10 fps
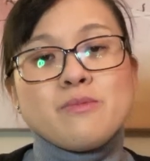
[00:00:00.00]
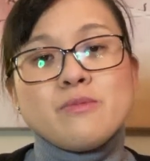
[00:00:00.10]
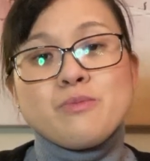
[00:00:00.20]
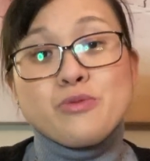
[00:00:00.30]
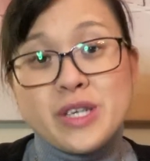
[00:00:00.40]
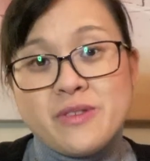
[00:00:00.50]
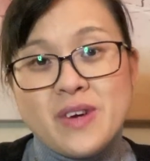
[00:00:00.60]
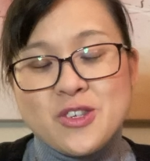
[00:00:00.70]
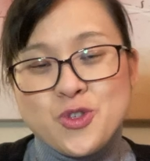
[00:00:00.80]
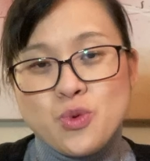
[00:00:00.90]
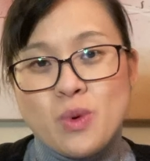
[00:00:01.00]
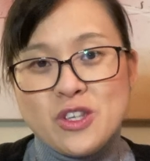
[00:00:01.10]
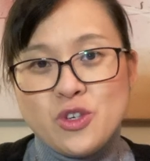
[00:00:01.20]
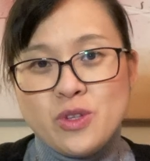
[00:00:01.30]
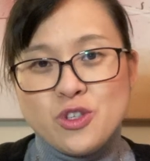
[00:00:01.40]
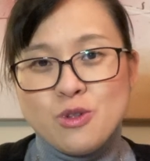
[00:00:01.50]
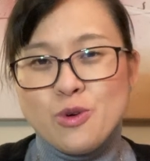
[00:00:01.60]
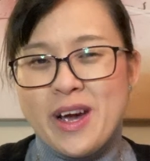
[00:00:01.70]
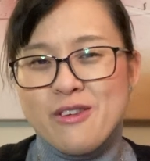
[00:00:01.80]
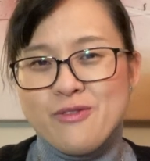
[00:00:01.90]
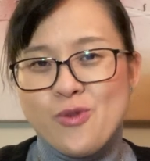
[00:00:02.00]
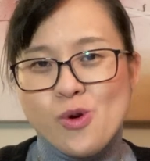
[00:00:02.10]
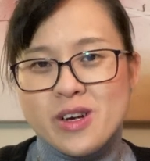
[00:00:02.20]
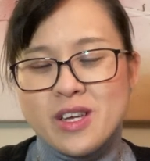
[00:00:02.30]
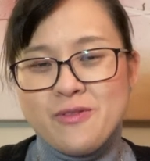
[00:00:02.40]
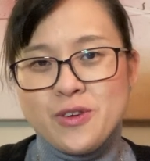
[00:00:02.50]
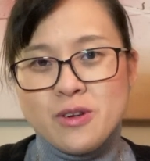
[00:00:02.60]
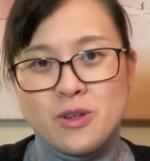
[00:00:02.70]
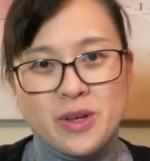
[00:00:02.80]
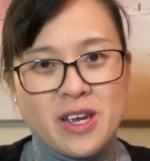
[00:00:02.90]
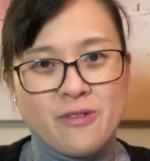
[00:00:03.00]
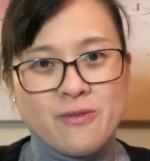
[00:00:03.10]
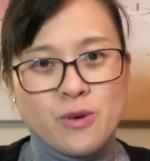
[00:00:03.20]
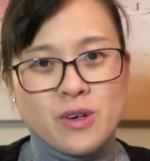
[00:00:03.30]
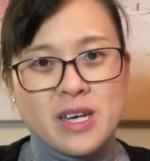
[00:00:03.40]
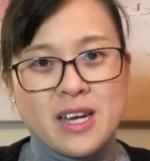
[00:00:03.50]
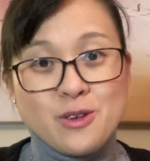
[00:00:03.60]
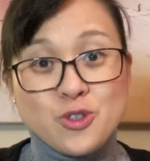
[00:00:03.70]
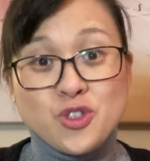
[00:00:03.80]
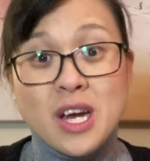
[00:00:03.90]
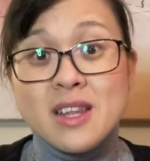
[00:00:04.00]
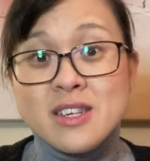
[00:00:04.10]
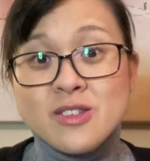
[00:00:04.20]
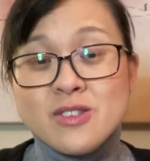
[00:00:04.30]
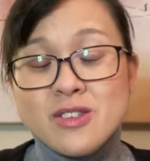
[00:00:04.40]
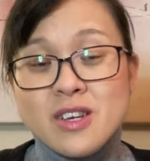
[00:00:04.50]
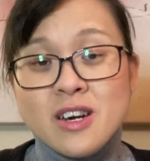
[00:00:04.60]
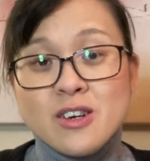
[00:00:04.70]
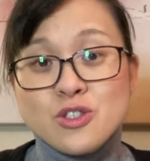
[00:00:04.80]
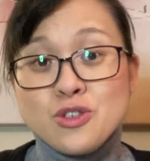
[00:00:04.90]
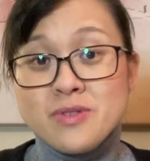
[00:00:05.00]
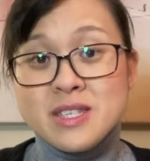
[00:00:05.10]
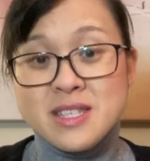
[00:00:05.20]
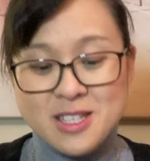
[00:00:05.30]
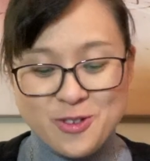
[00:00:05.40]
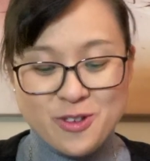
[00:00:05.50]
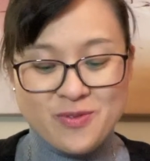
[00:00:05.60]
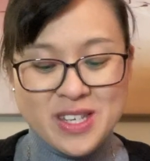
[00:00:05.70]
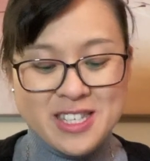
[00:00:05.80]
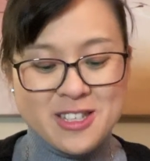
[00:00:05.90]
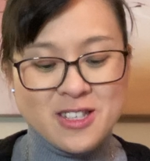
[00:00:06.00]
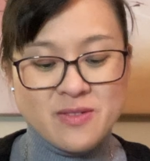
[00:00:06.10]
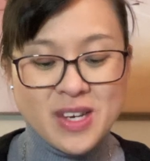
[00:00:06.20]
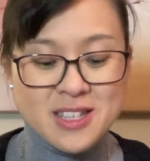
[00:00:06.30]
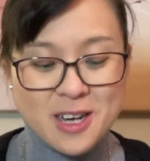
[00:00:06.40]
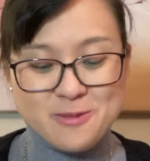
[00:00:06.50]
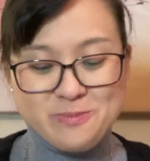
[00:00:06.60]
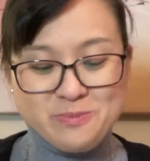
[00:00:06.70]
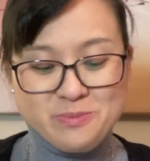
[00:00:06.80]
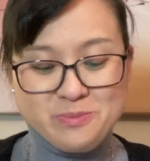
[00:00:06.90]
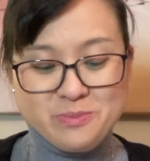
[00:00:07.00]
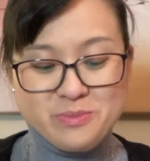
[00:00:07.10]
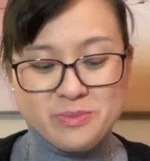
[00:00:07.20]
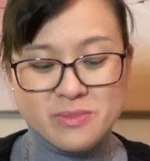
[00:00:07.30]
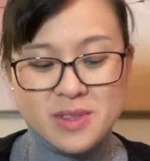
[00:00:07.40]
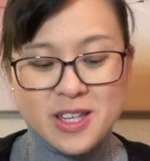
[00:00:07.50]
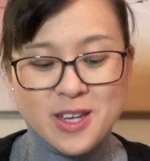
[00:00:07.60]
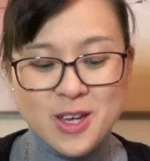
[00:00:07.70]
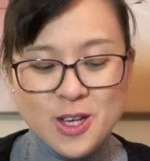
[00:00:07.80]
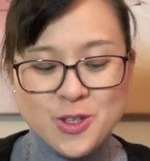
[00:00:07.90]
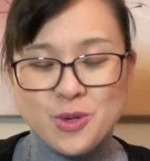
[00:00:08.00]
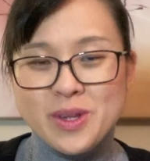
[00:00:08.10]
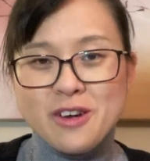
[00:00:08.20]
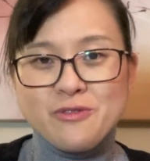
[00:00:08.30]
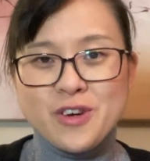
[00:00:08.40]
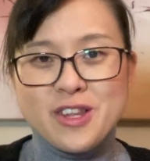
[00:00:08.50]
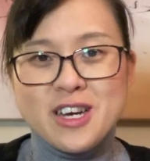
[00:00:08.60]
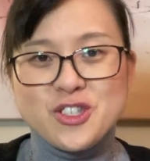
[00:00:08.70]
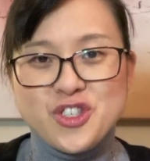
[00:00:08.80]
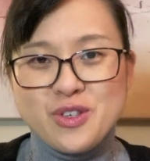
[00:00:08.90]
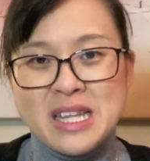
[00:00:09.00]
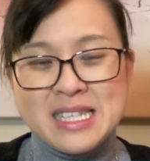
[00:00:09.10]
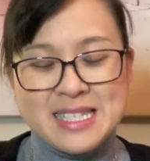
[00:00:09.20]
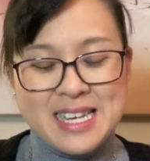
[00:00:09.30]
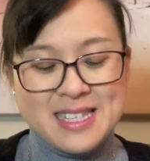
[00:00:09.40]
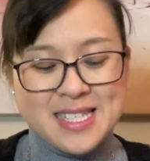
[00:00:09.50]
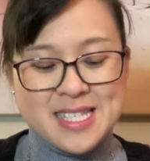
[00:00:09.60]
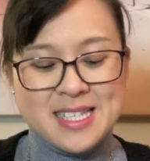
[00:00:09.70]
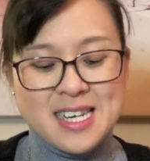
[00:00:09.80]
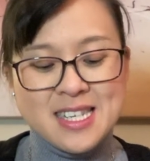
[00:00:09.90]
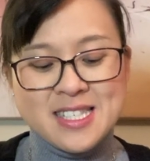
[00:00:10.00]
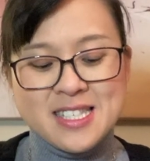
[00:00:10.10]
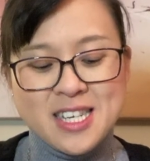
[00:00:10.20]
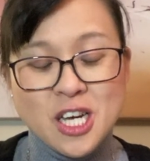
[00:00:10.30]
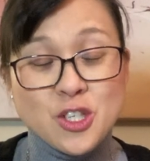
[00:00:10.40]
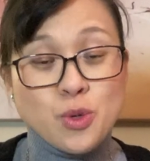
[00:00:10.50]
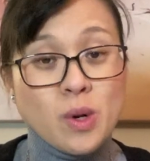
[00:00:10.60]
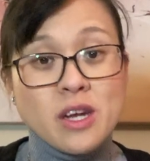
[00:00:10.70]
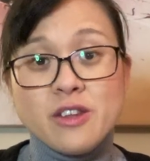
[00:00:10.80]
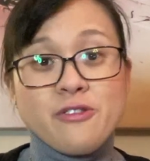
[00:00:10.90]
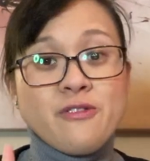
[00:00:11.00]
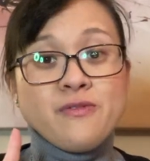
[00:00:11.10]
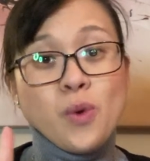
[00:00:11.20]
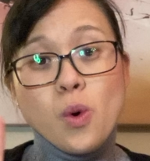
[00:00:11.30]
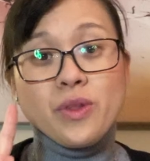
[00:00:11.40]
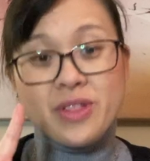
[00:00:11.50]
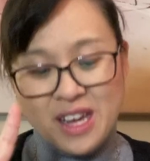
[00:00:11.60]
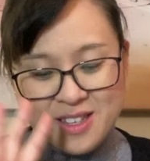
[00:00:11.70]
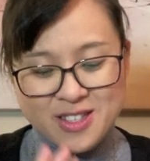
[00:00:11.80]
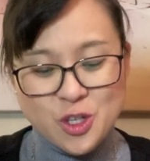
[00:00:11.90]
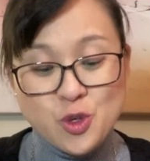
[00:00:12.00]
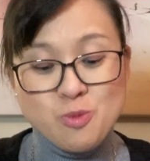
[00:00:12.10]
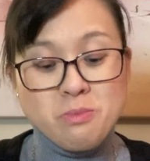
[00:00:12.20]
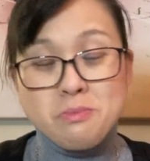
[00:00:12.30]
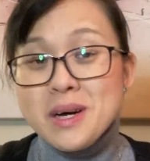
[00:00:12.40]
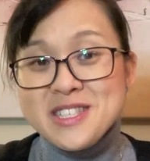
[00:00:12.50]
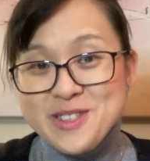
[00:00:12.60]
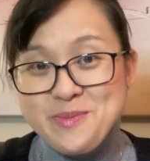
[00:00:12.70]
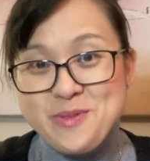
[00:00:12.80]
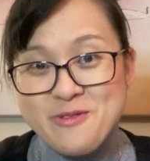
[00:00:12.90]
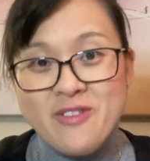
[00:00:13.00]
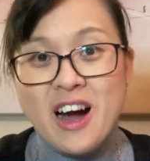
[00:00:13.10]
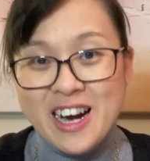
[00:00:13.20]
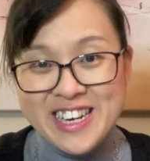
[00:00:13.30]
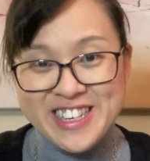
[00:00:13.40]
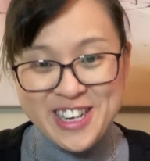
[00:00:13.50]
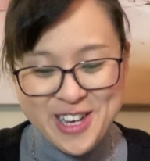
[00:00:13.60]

brief as to what you need to look out for if you're looking for an Australian tourist or visitor's visa. So without further ado, let's get started. So what are the 4 things you must provide